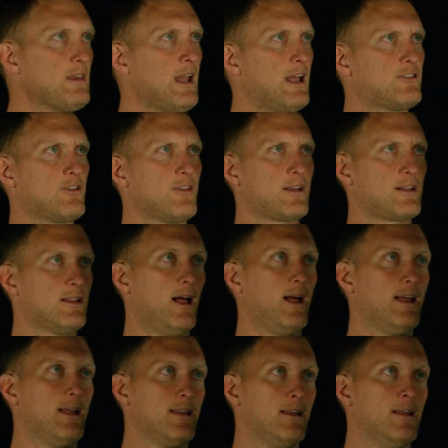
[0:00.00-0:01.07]
And so the
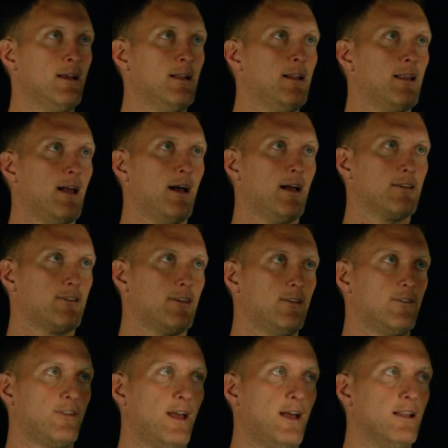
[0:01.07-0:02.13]
client uh,
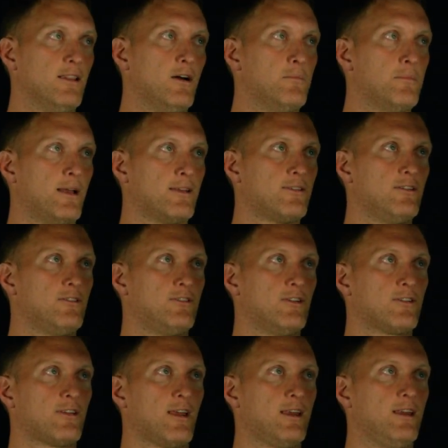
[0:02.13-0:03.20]
sends the hello message
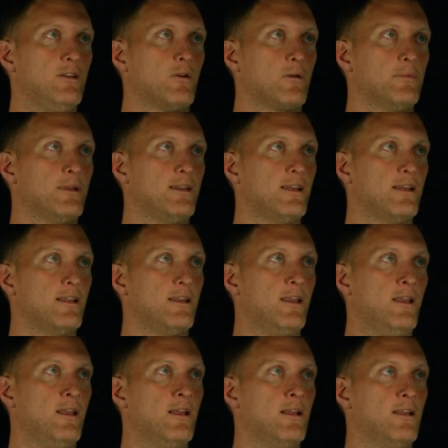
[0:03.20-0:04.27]
just like you normally did.
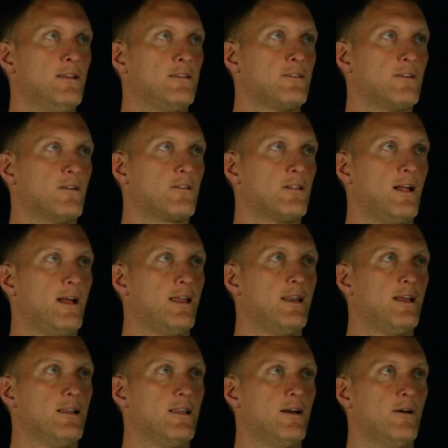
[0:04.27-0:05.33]
So client
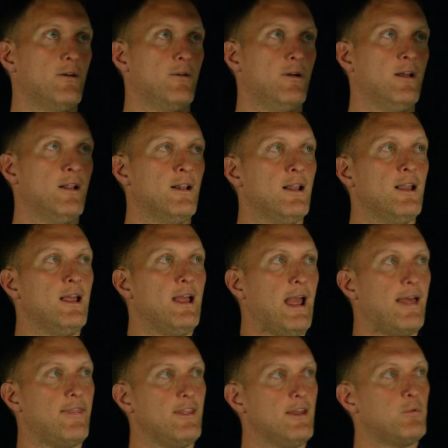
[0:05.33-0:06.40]
hello.
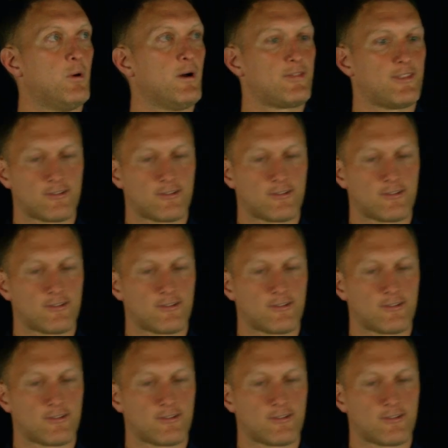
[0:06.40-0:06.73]
And then what